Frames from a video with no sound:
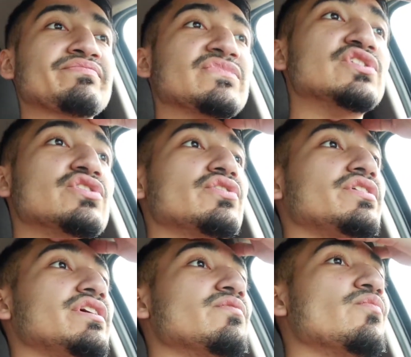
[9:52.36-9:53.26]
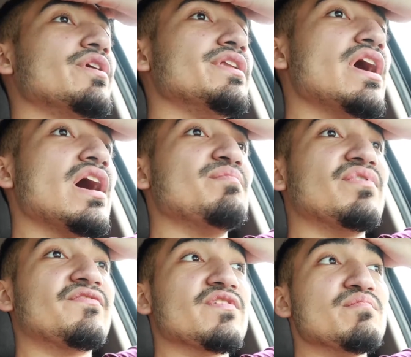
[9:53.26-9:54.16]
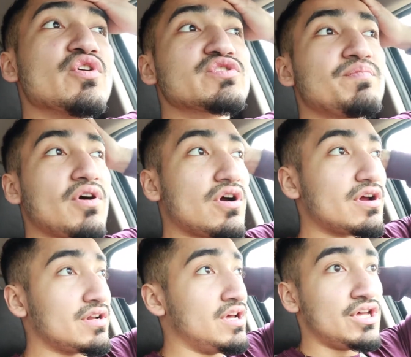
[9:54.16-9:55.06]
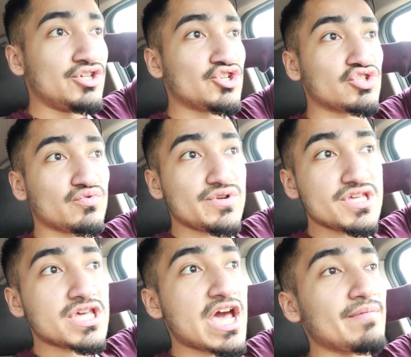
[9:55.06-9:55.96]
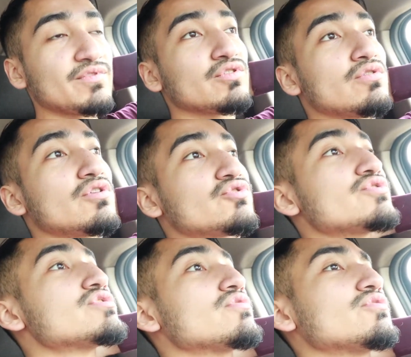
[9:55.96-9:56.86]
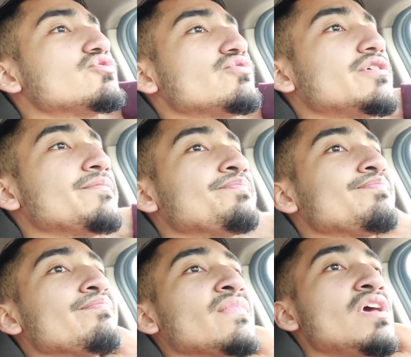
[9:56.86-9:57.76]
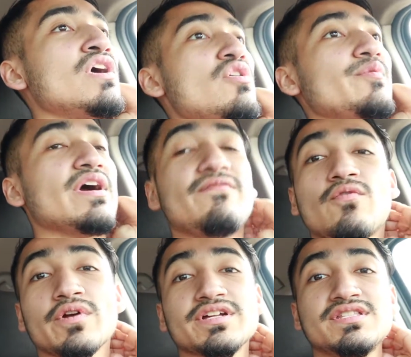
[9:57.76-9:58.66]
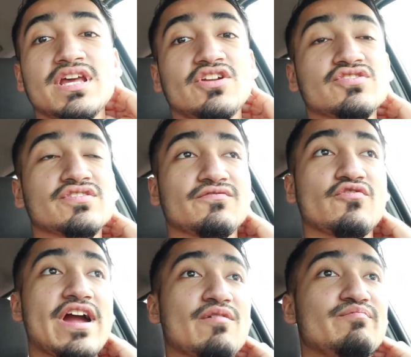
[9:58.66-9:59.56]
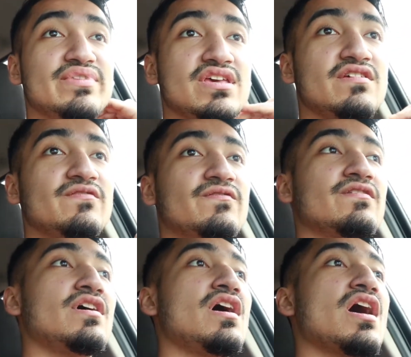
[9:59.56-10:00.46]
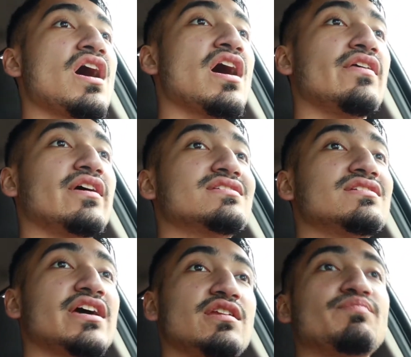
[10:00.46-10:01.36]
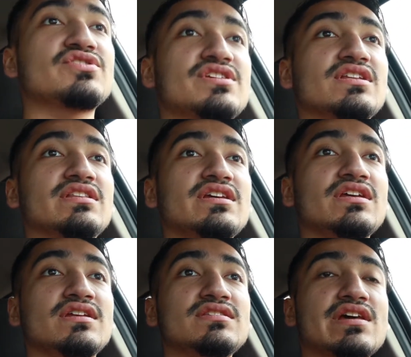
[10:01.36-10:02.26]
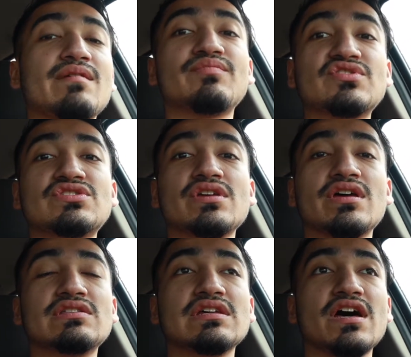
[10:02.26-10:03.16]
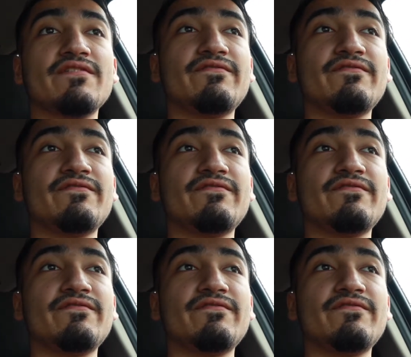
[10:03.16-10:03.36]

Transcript: the cooking and whatnot. But for the most part, just to recap the grocery store trip, We got 4 containers of ground beef. That's 90% lean and 10%